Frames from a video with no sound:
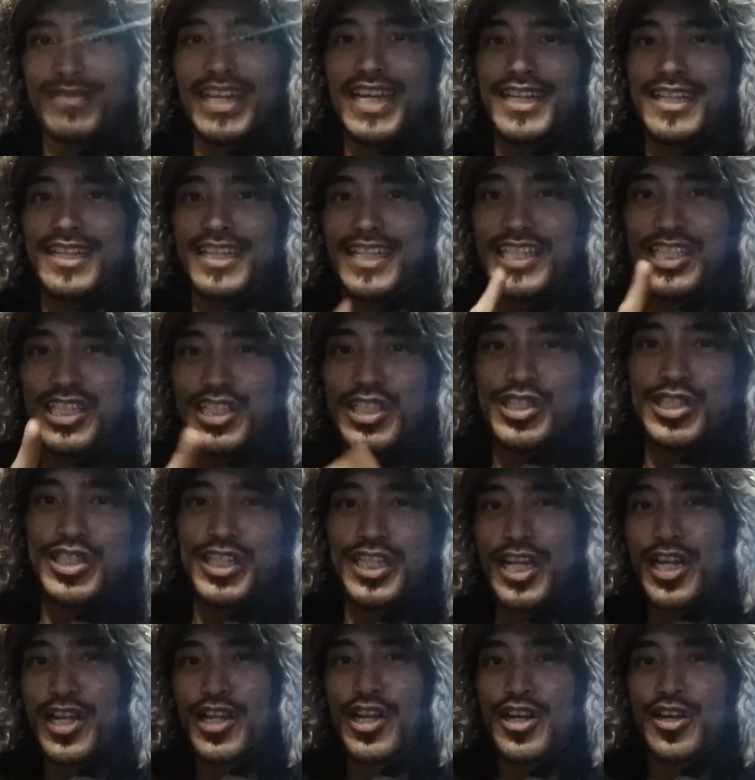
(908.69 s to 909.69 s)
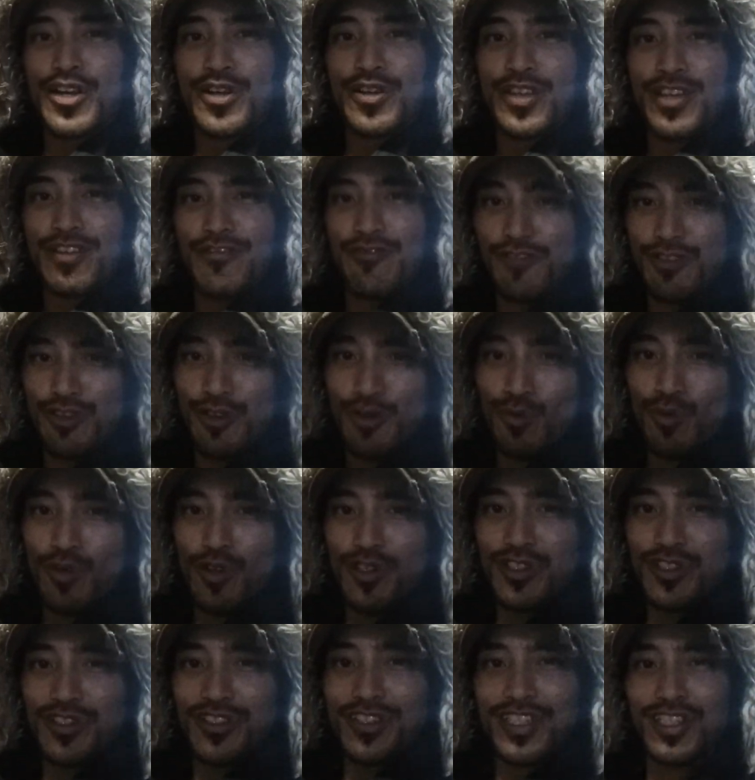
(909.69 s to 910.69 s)
At least you're going to know if you
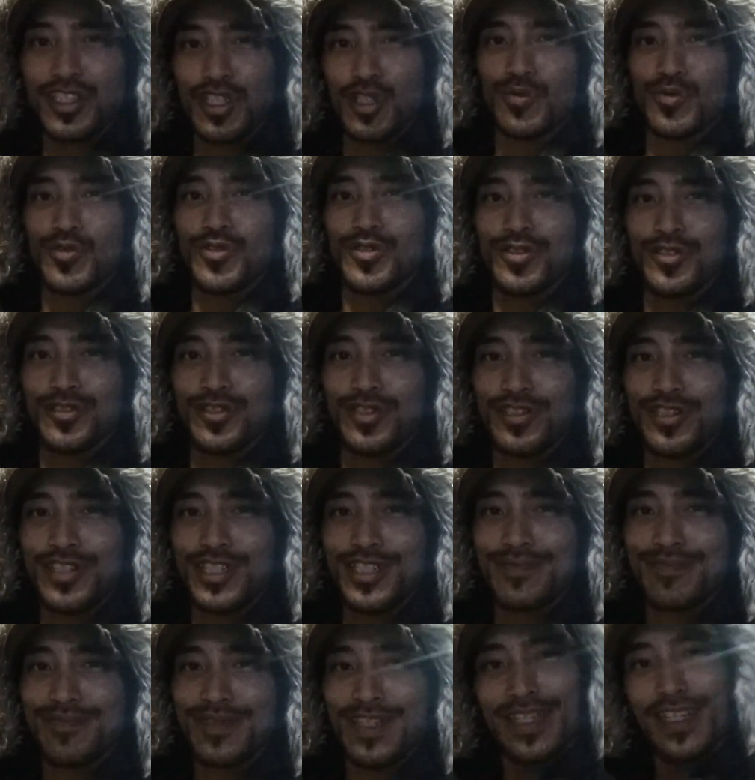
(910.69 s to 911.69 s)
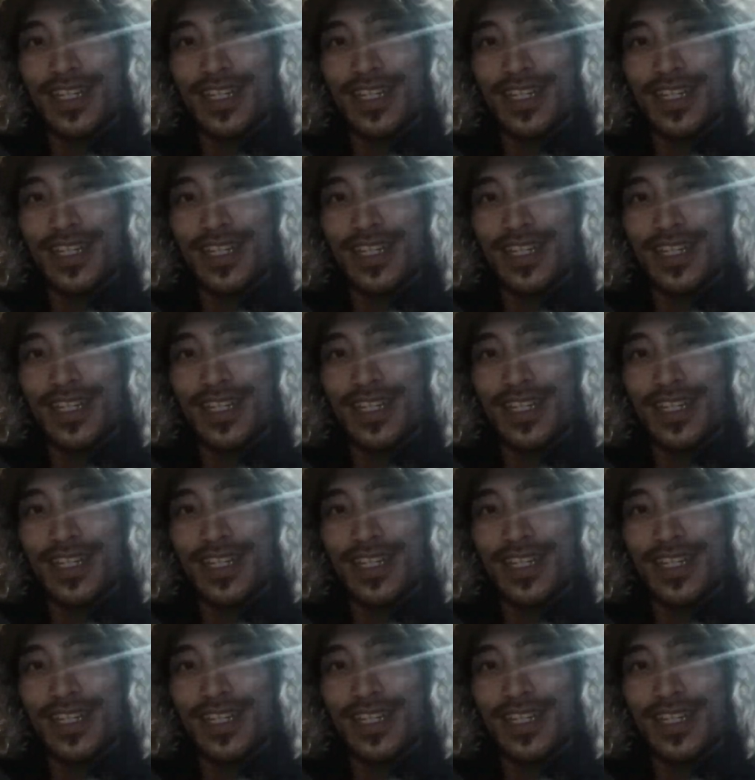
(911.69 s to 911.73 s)
watch these awards, alright?